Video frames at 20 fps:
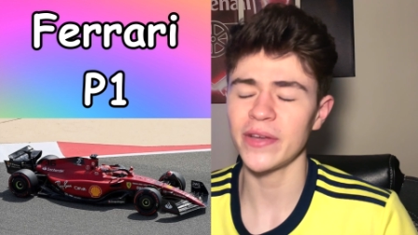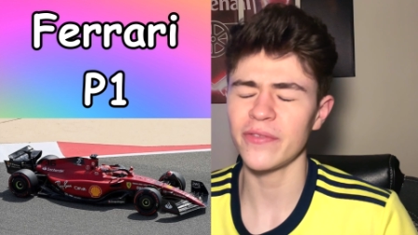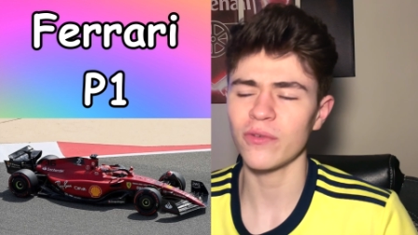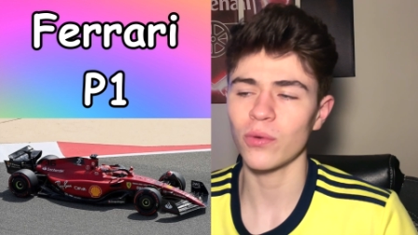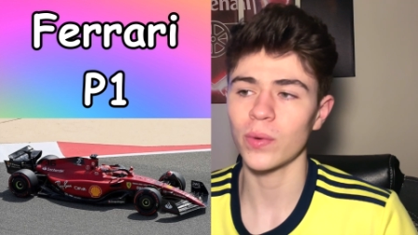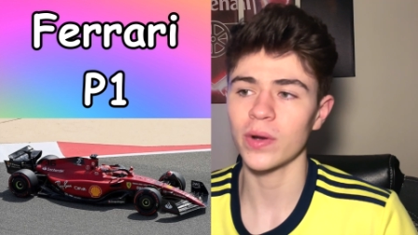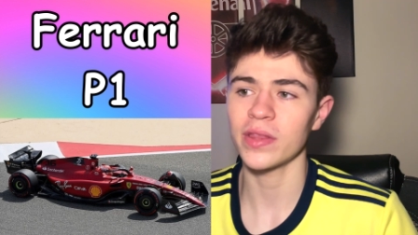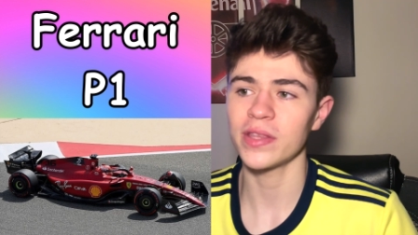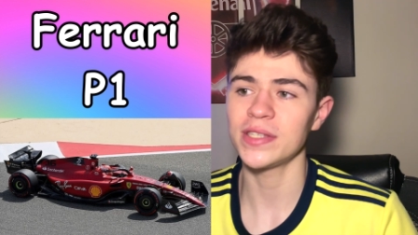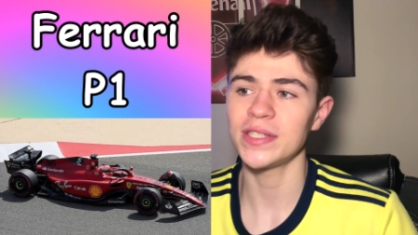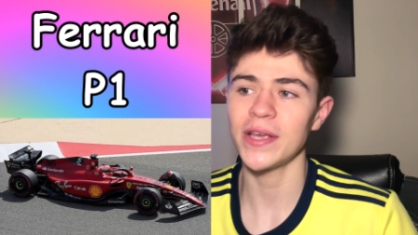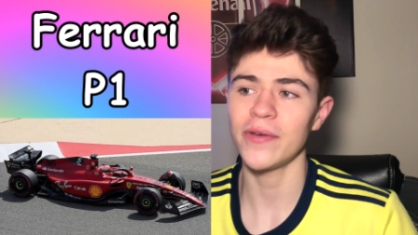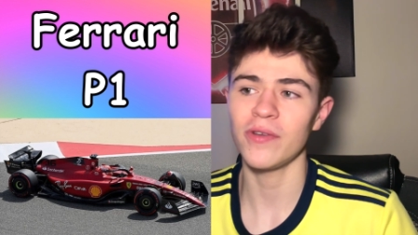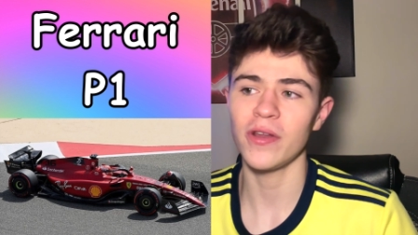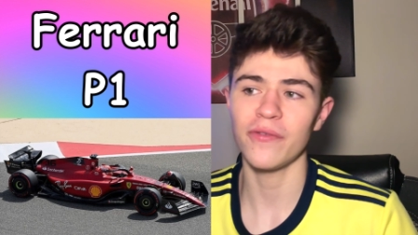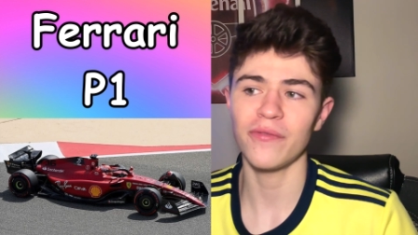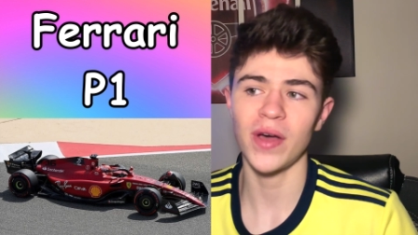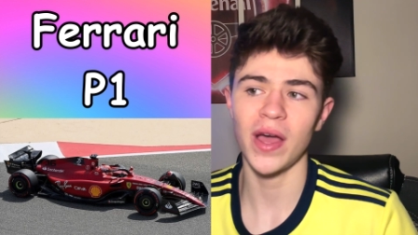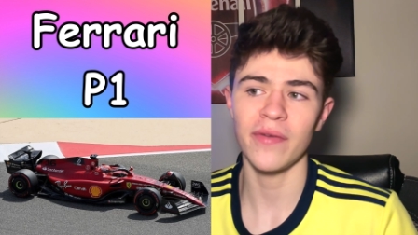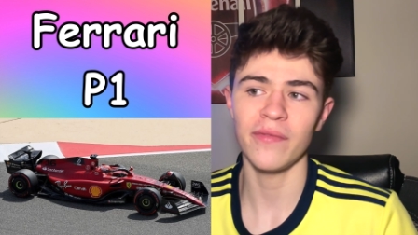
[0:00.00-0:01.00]
where the
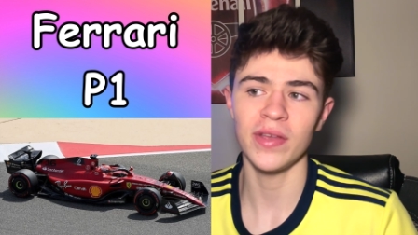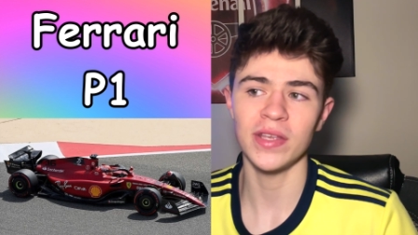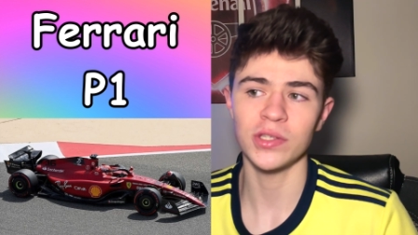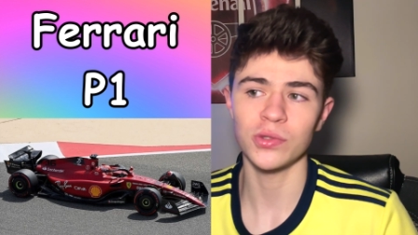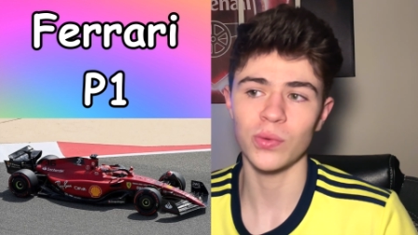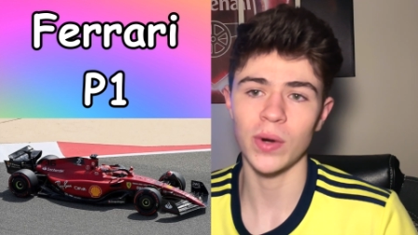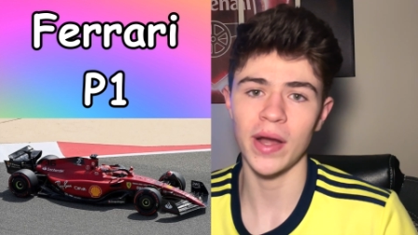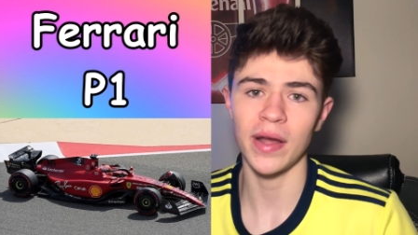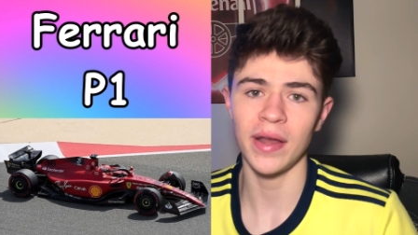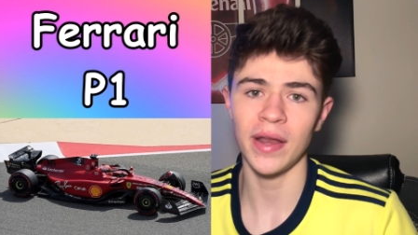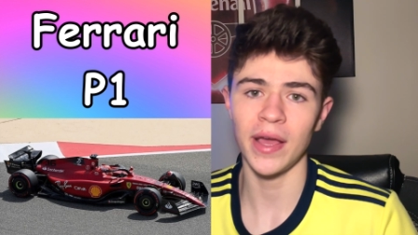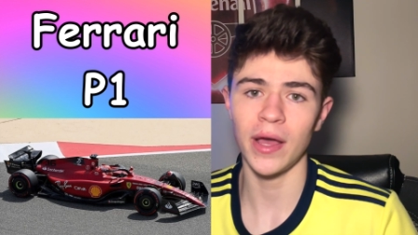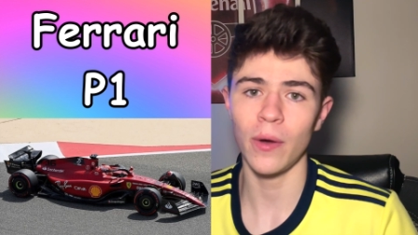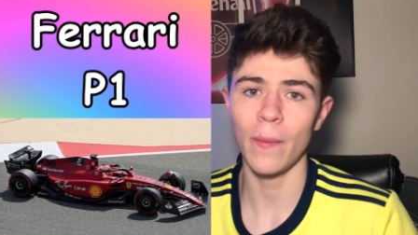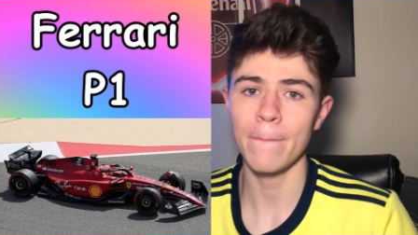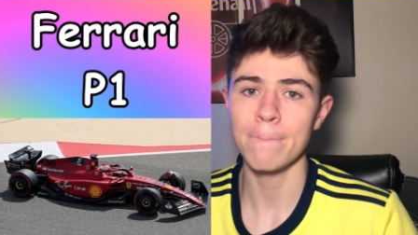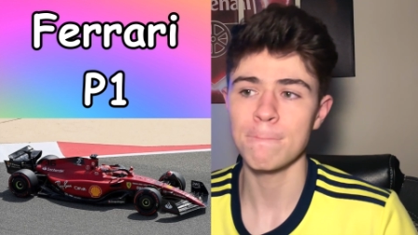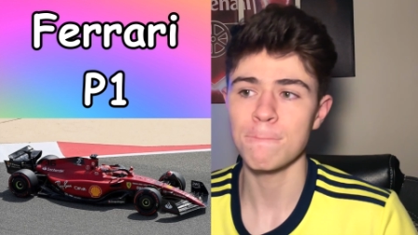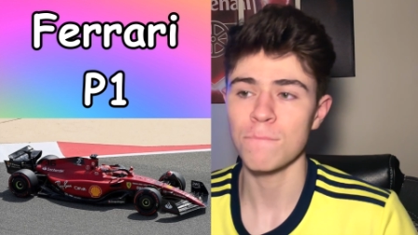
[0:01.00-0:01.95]
75 is right now,